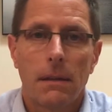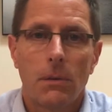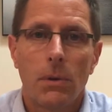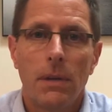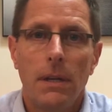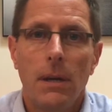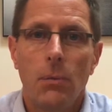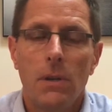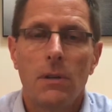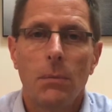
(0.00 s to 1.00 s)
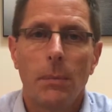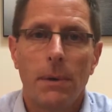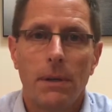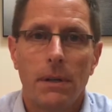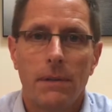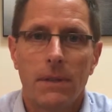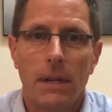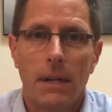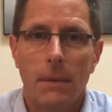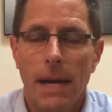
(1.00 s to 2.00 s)
within a reasonable period of
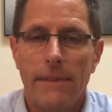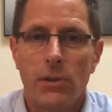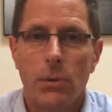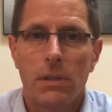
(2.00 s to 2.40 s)
time after